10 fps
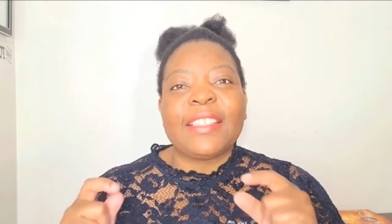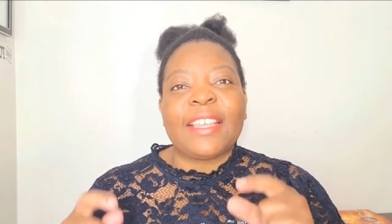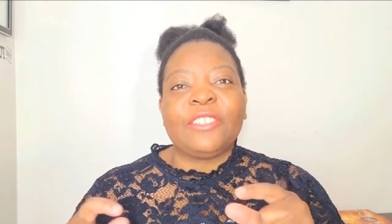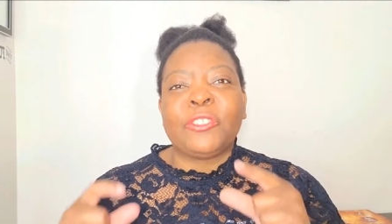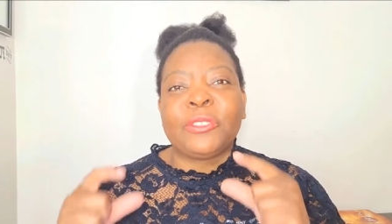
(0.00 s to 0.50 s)
in
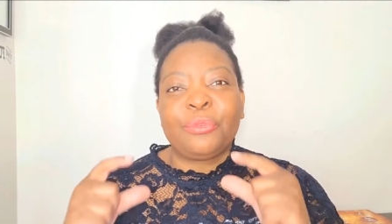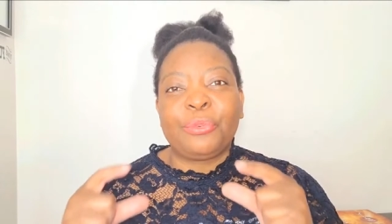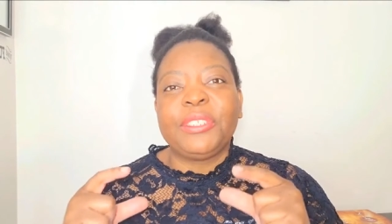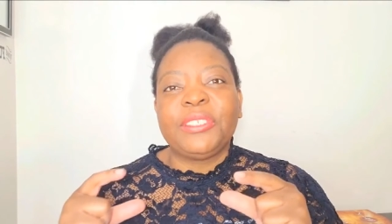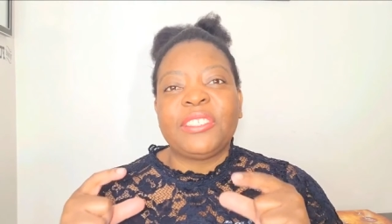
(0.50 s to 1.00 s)
that
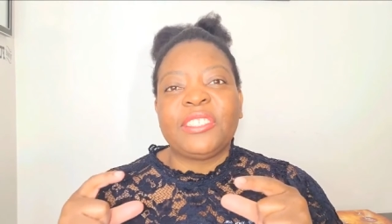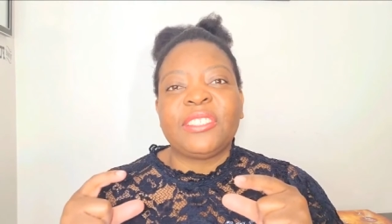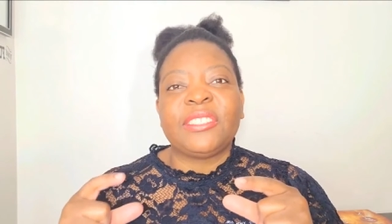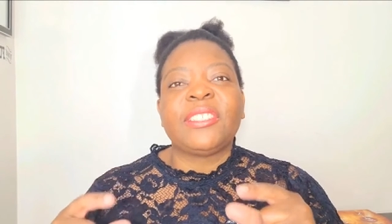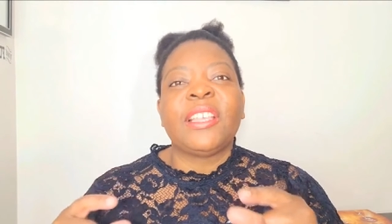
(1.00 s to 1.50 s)
3
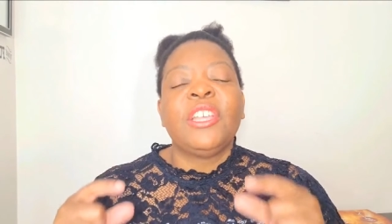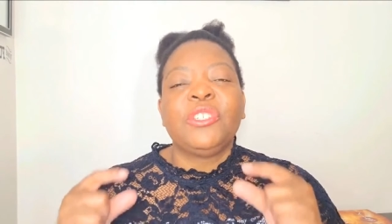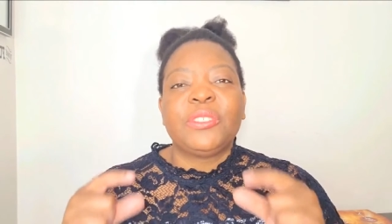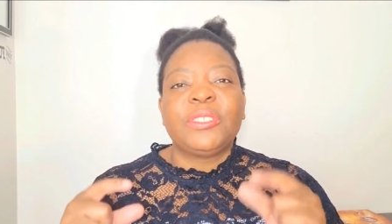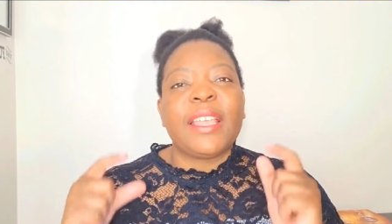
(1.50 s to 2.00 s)
sentences
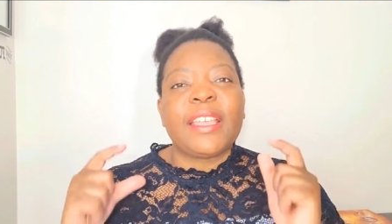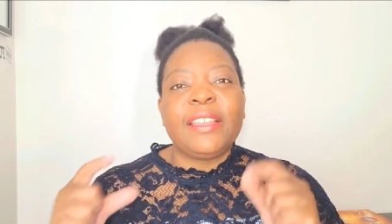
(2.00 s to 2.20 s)
to say,